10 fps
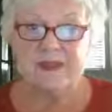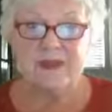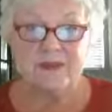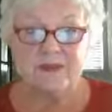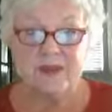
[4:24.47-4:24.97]

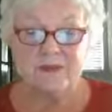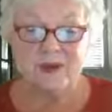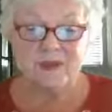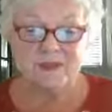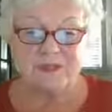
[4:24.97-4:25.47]
And there are
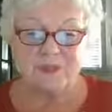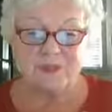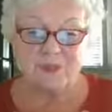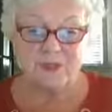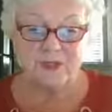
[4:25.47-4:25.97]
probably some
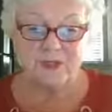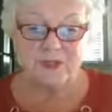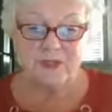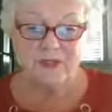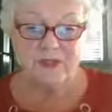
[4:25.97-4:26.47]
more
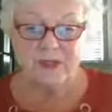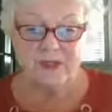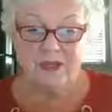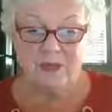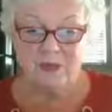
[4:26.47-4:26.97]

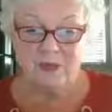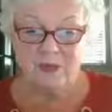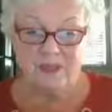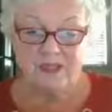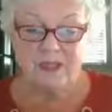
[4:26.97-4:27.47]
that
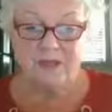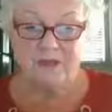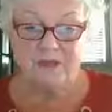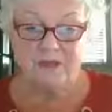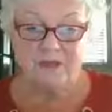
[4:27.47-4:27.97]
you as
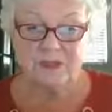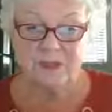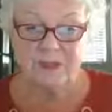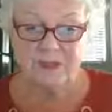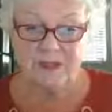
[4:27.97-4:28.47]
caregivers
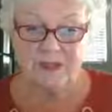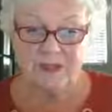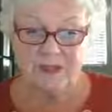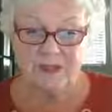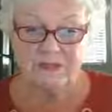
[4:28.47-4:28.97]
can think
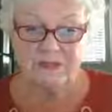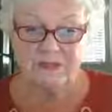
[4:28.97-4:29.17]
of.